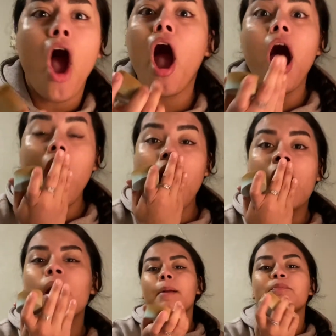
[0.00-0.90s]
Oh,
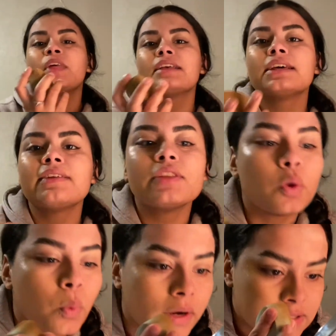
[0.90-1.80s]
that's not even the
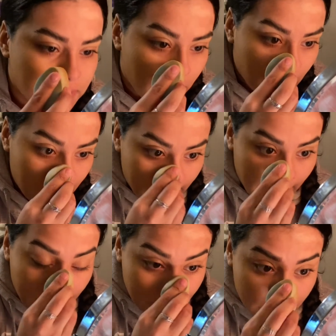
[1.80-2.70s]
worst part.
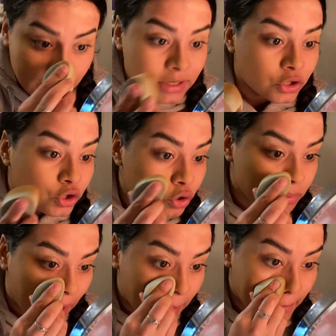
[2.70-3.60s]
I got a new
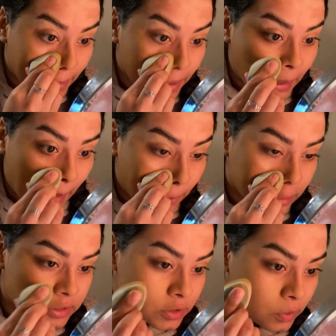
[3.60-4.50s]
backpack
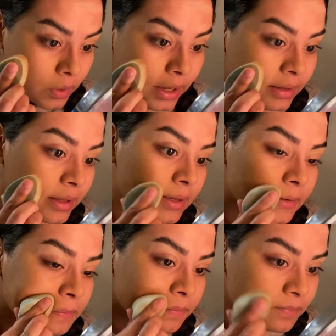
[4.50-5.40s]
when school
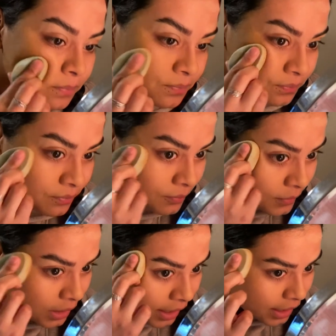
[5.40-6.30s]
ended.
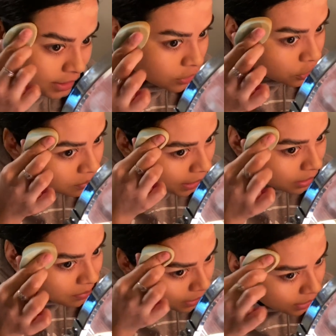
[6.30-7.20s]
I got a new
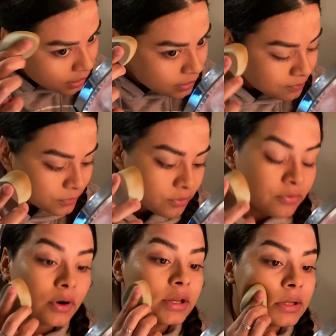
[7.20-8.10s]
backpack,
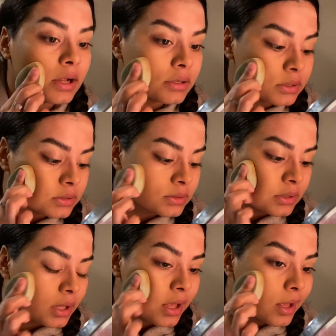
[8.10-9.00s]
$40.
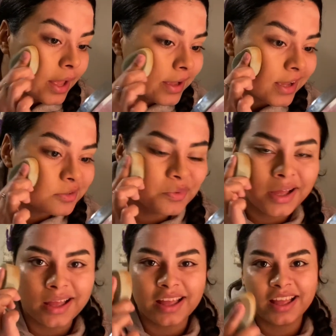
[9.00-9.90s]
And guess
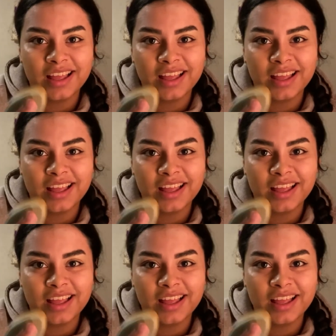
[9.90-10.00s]
what?